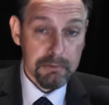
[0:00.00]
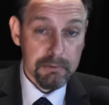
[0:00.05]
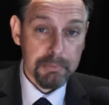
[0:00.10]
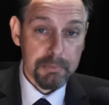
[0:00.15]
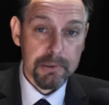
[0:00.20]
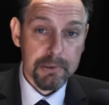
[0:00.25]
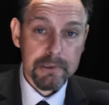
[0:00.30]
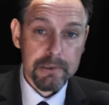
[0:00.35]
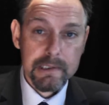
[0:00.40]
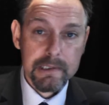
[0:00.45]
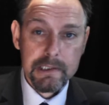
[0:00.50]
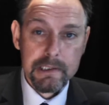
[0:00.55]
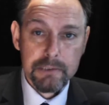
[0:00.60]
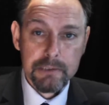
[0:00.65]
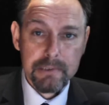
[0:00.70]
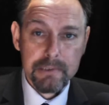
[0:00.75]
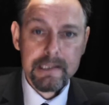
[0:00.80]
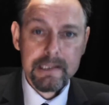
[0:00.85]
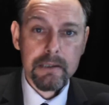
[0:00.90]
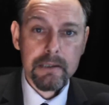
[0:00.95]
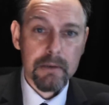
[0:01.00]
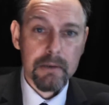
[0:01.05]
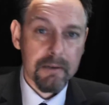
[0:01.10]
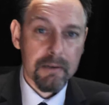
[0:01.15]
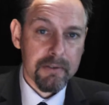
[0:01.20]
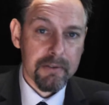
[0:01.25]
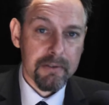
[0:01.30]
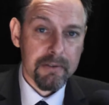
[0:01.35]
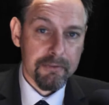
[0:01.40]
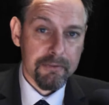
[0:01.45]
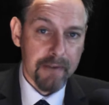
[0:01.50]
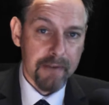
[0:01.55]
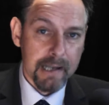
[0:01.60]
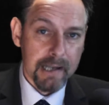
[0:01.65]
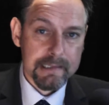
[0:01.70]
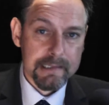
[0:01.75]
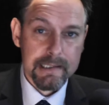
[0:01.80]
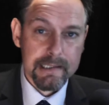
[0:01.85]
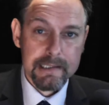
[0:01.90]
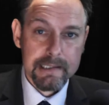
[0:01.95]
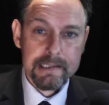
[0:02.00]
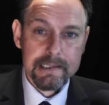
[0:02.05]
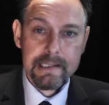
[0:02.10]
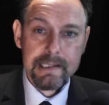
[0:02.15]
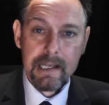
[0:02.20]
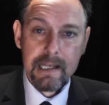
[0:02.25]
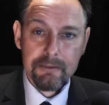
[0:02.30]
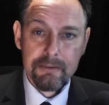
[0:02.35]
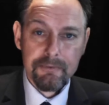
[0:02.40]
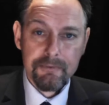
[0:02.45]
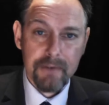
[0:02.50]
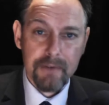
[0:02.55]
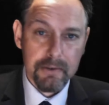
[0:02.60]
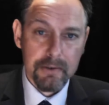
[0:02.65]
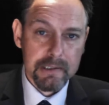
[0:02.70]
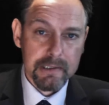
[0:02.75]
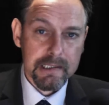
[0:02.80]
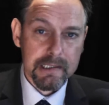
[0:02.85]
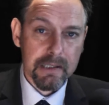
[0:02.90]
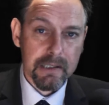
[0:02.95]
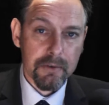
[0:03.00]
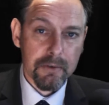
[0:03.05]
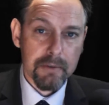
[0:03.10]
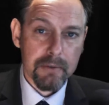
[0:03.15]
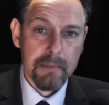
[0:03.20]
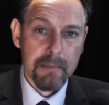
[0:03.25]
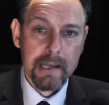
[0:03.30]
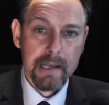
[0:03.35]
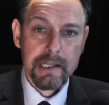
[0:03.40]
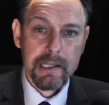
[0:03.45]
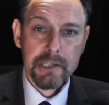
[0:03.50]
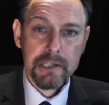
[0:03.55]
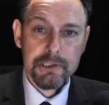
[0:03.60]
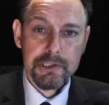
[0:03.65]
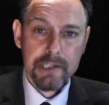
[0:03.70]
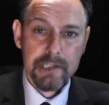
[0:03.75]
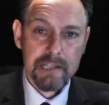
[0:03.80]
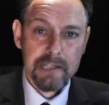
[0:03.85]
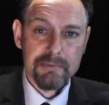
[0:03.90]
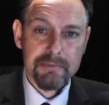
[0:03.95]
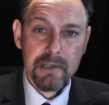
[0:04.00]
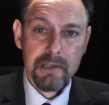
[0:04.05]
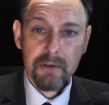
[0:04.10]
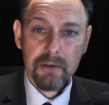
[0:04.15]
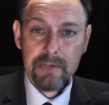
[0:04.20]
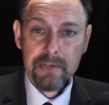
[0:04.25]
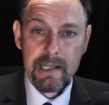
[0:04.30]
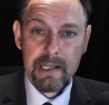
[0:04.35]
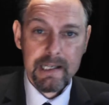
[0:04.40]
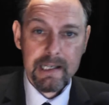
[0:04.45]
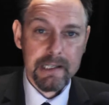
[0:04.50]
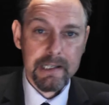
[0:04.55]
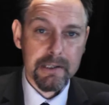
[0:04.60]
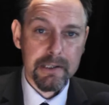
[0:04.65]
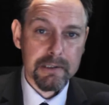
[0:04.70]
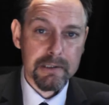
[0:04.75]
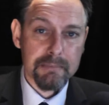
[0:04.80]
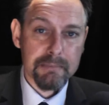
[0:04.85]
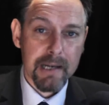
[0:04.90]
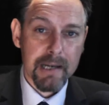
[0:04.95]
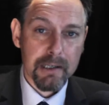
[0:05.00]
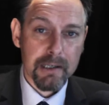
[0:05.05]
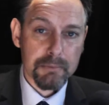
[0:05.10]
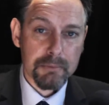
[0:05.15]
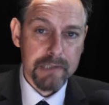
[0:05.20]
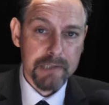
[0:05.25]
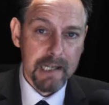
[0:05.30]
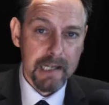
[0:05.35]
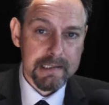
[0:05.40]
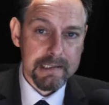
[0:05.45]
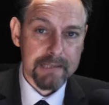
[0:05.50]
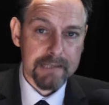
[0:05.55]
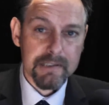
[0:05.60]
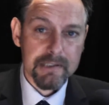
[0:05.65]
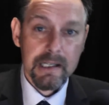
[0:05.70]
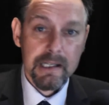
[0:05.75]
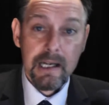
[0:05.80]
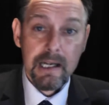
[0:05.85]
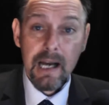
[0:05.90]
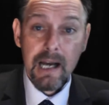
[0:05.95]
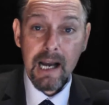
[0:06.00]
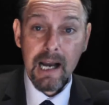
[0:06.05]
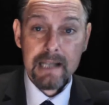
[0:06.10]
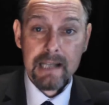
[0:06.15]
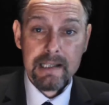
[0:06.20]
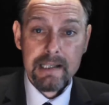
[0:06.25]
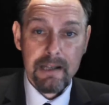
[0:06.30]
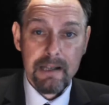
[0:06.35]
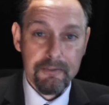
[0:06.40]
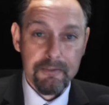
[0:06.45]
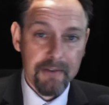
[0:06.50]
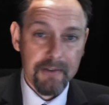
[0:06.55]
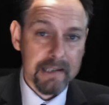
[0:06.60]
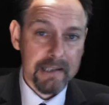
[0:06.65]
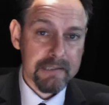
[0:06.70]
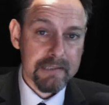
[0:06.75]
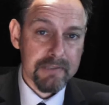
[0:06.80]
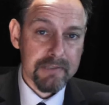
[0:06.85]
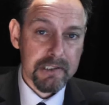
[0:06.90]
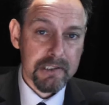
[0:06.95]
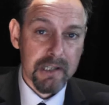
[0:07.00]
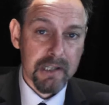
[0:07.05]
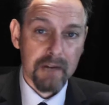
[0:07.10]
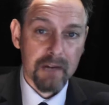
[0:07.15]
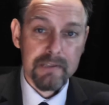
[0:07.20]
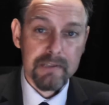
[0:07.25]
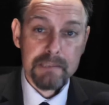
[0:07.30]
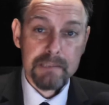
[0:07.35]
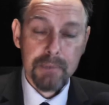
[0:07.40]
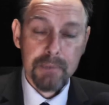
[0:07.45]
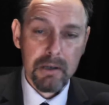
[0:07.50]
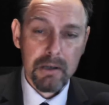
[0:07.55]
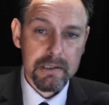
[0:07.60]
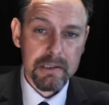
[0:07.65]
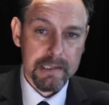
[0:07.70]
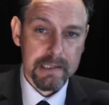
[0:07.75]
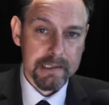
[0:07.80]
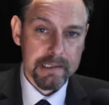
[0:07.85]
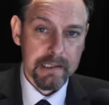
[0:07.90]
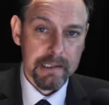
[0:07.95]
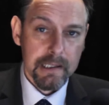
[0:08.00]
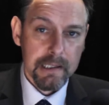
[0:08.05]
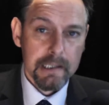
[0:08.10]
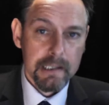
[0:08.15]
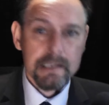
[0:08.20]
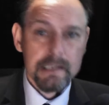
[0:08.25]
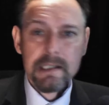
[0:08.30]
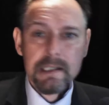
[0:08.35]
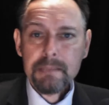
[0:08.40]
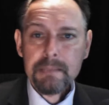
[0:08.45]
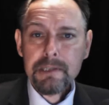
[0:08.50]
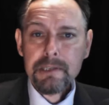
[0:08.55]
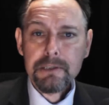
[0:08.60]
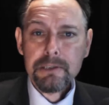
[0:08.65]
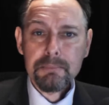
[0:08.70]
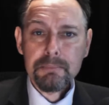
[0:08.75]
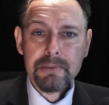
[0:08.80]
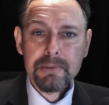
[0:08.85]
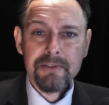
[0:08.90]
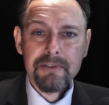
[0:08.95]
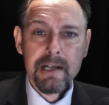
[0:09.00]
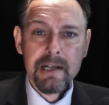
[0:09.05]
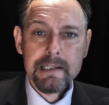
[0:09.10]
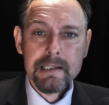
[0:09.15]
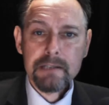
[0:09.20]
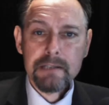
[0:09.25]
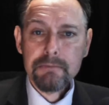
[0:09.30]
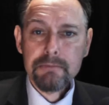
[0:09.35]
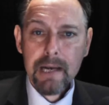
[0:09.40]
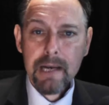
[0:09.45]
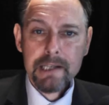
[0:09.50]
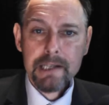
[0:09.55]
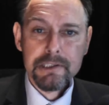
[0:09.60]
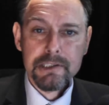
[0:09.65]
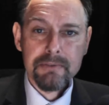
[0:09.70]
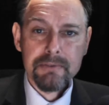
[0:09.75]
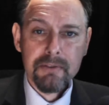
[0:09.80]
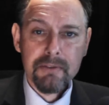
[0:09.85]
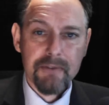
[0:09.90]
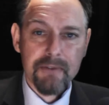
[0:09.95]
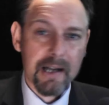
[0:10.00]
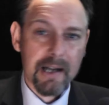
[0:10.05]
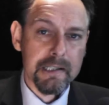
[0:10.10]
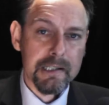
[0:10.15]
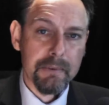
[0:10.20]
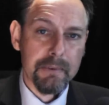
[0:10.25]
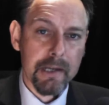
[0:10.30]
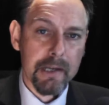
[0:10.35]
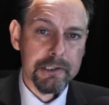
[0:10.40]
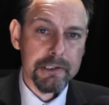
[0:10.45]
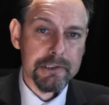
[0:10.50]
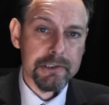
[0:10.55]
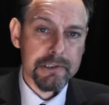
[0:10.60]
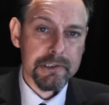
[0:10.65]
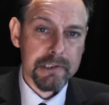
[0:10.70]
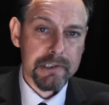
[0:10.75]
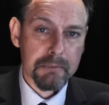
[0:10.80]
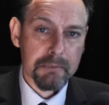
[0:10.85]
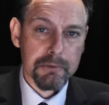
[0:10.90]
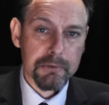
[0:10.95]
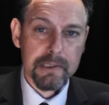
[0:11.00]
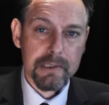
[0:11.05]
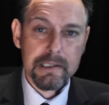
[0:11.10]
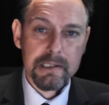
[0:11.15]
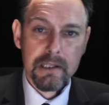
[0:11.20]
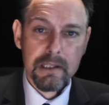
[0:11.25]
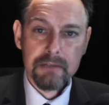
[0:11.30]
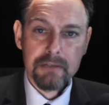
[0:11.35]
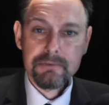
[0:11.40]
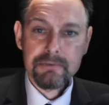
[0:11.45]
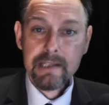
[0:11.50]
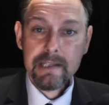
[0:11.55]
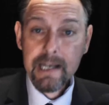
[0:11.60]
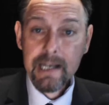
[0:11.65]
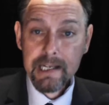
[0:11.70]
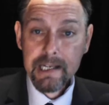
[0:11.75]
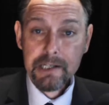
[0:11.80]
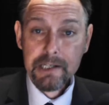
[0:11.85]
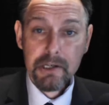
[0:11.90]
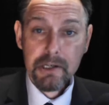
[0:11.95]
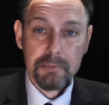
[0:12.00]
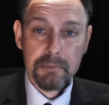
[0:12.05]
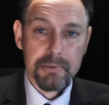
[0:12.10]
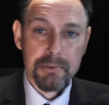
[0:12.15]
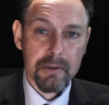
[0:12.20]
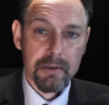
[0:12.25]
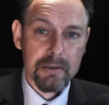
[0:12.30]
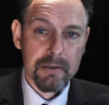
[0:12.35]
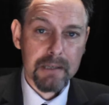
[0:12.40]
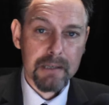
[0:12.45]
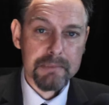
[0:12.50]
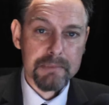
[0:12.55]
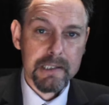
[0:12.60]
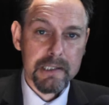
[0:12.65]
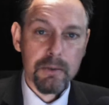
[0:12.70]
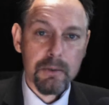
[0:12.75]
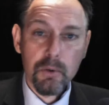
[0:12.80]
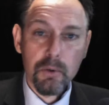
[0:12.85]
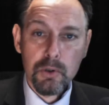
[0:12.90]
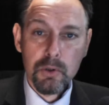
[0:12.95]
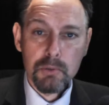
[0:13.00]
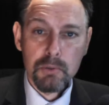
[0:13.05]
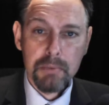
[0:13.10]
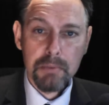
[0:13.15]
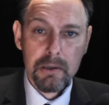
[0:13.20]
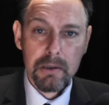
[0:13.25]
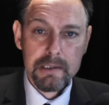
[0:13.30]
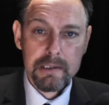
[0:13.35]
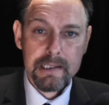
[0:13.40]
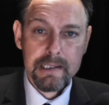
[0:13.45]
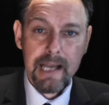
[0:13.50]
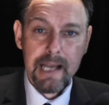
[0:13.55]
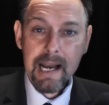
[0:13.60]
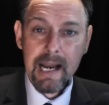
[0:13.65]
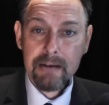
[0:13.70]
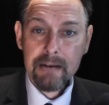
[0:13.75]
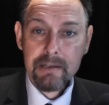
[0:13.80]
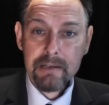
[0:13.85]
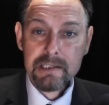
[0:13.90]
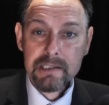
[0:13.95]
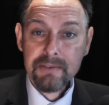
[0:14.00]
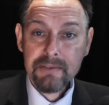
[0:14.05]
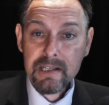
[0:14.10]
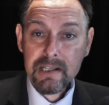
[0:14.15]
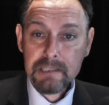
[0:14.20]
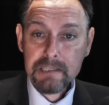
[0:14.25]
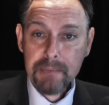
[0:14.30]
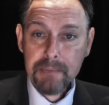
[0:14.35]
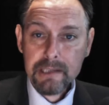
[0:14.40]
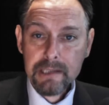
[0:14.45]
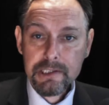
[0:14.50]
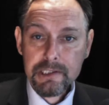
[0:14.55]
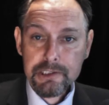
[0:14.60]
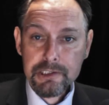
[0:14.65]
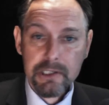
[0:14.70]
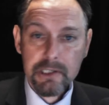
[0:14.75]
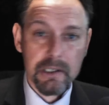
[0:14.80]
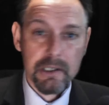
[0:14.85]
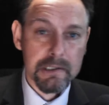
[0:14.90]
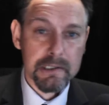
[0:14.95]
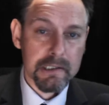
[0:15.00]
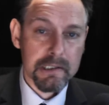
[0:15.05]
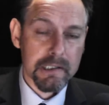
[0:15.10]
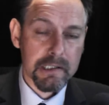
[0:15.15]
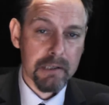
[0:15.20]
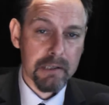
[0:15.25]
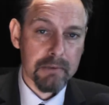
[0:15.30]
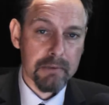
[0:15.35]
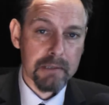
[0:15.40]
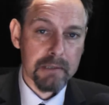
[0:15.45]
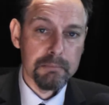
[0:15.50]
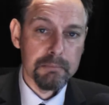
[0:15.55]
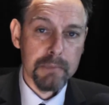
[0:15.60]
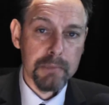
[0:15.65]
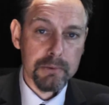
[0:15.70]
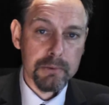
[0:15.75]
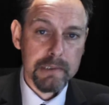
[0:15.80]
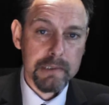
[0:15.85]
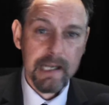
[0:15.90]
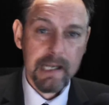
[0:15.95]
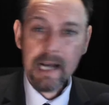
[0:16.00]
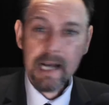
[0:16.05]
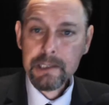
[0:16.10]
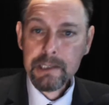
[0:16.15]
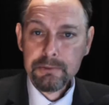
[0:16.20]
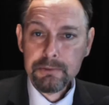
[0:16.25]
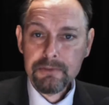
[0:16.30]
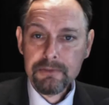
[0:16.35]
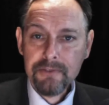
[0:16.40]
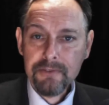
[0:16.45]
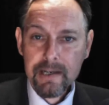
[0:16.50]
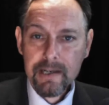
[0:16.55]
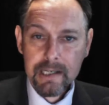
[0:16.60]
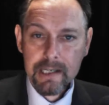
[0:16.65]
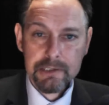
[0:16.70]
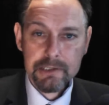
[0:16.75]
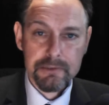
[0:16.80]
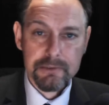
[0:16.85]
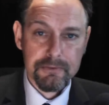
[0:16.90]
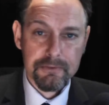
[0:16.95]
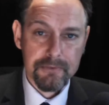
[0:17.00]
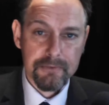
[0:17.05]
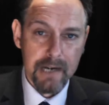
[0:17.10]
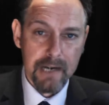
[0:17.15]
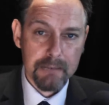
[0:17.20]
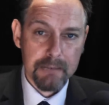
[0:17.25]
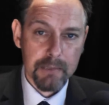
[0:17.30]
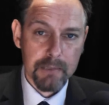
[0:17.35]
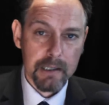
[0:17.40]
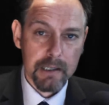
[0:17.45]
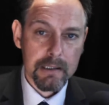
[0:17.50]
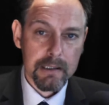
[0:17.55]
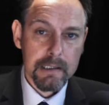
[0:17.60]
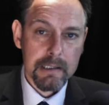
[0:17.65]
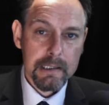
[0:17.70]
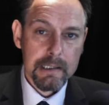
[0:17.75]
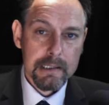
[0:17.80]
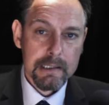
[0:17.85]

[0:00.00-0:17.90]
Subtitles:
The report is critical of the fact that instead of focusing on the main achievement of the EU's main objectives and the effectiveness of its policies, the Commission provided a range of evaluation summaries covering EU programmes in all policy areas of expenditure under the current multi-annual financial framework.